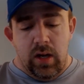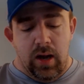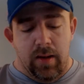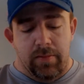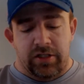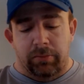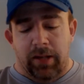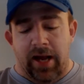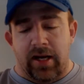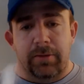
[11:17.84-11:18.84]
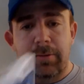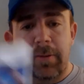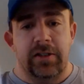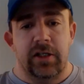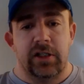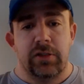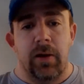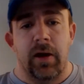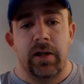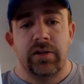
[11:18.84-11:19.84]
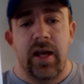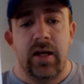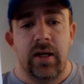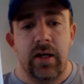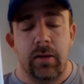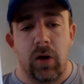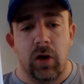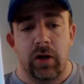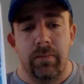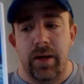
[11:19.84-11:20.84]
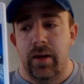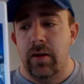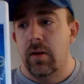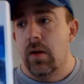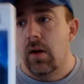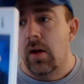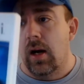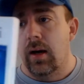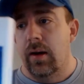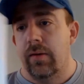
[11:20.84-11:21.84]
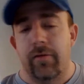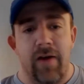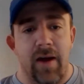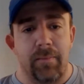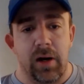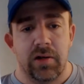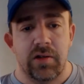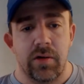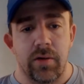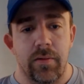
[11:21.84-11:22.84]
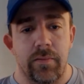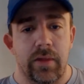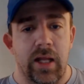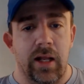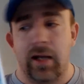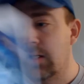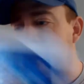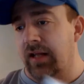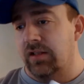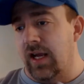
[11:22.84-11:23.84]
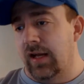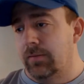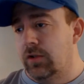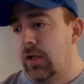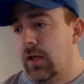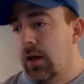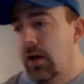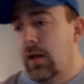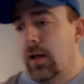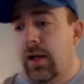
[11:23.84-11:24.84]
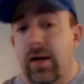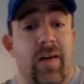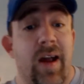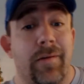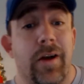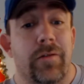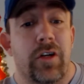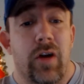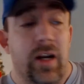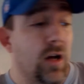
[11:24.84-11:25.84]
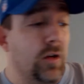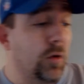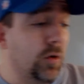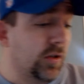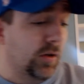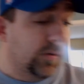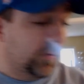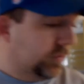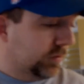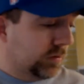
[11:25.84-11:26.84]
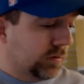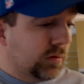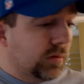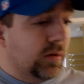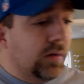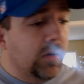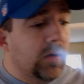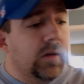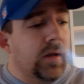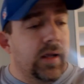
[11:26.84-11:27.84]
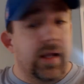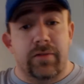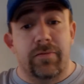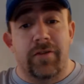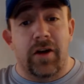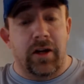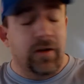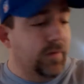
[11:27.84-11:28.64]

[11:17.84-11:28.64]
It's the Black Eyed Peas Experience. They had it in the bargain bin for $5. They like the dance games, and if I have enough to drink, I'll do it too. It's funny.